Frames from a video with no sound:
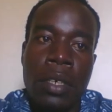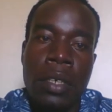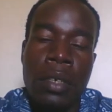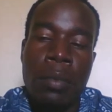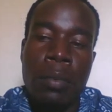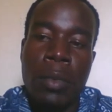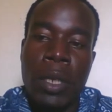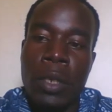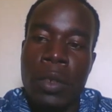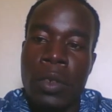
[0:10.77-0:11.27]

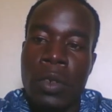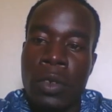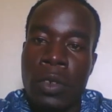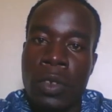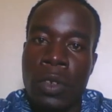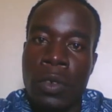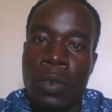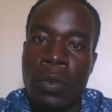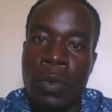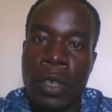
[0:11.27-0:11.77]

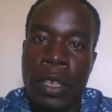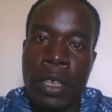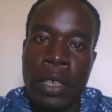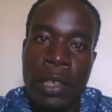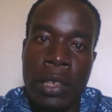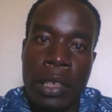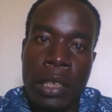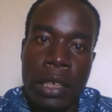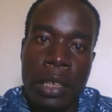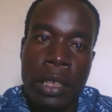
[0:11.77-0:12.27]
Microsoft
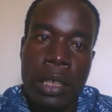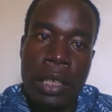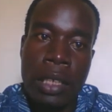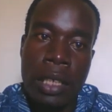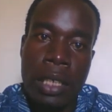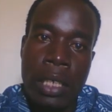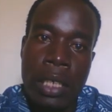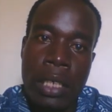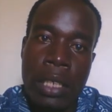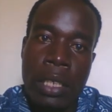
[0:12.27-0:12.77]
Excel,
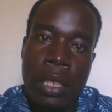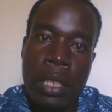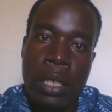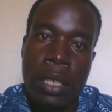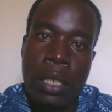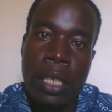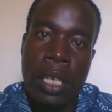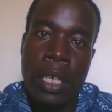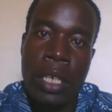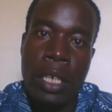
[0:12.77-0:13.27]

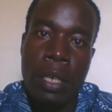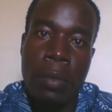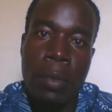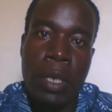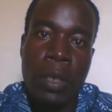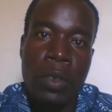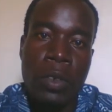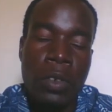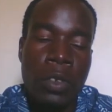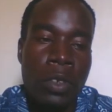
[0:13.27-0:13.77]
and under
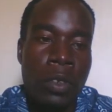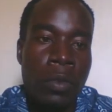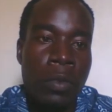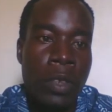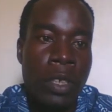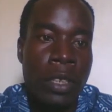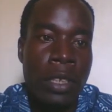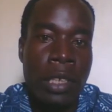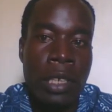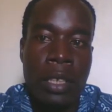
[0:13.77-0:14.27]
Microsoft
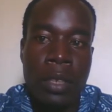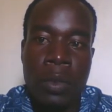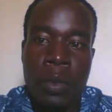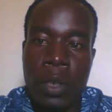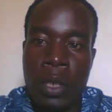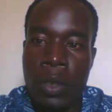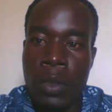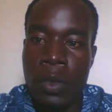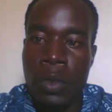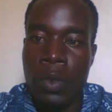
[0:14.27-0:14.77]
Excel we're
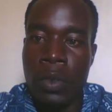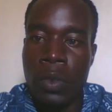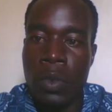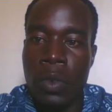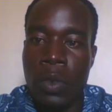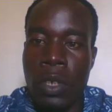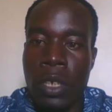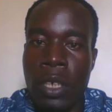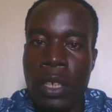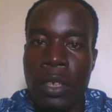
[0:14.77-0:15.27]
going to
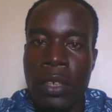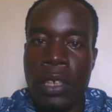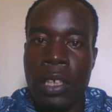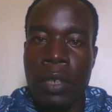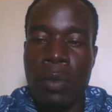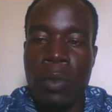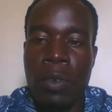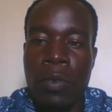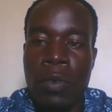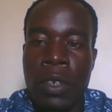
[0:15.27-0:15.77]
look at some
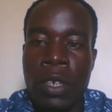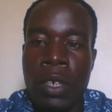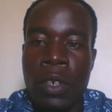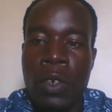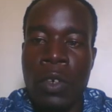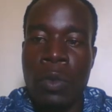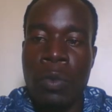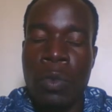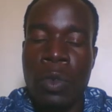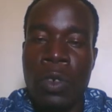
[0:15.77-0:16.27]
of the
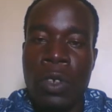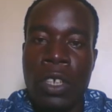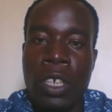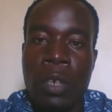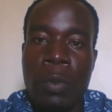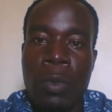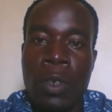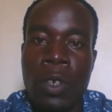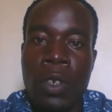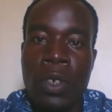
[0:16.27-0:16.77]
common
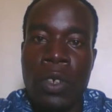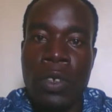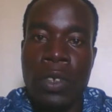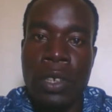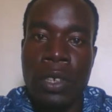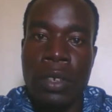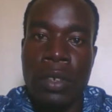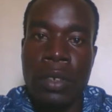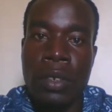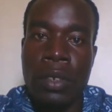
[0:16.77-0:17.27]

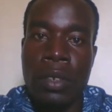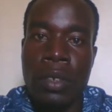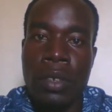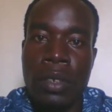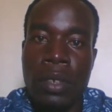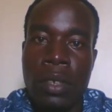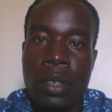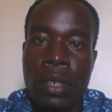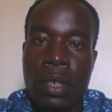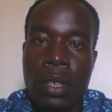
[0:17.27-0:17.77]
terminologies
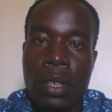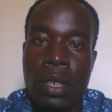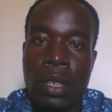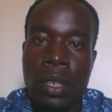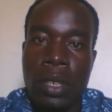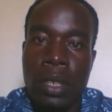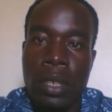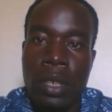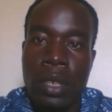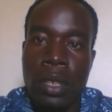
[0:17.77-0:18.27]

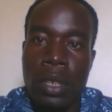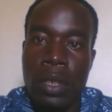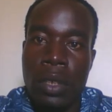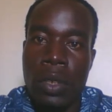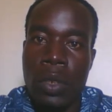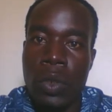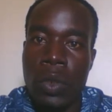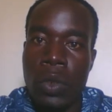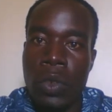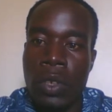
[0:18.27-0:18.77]

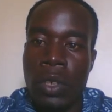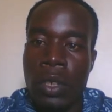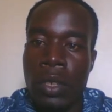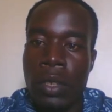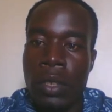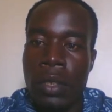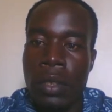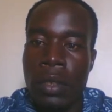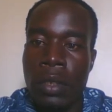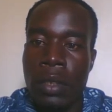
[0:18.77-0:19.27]
used.
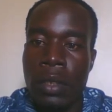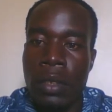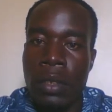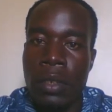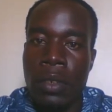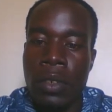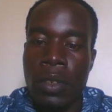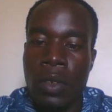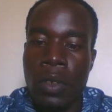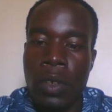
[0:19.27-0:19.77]

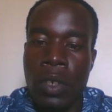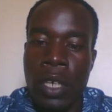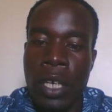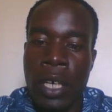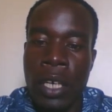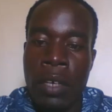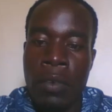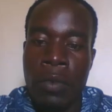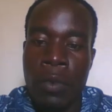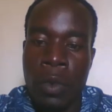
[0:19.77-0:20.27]
So I
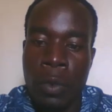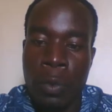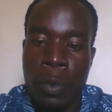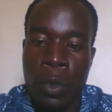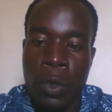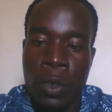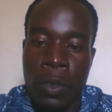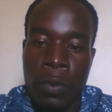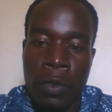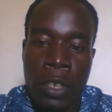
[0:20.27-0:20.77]
have a couple
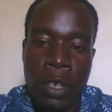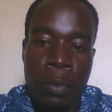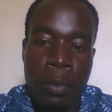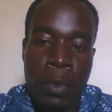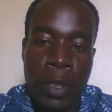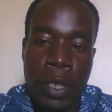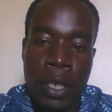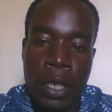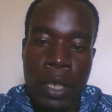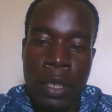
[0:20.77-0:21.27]
of them
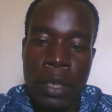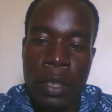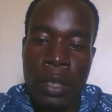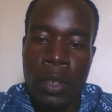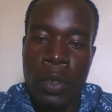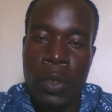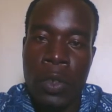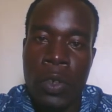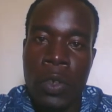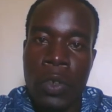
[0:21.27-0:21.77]
here, though
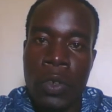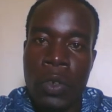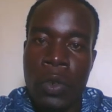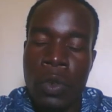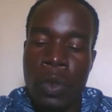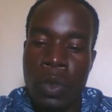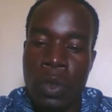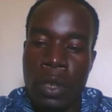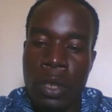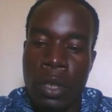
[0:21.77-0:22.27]
not
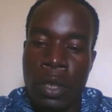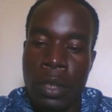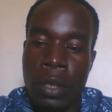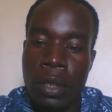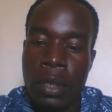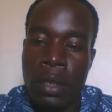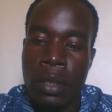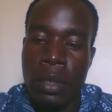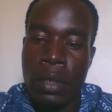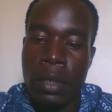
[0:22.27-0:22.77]
all,
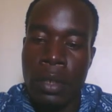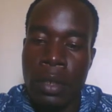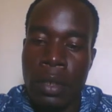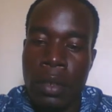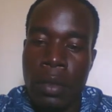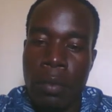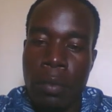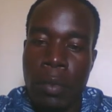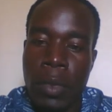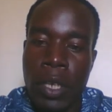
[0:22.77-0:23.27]

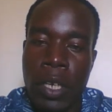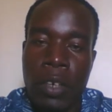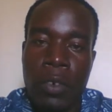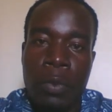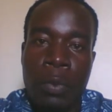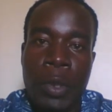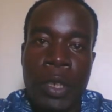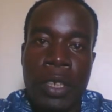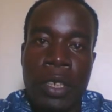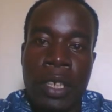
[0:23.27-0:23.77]
but I've
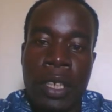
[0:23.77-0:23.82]
picked the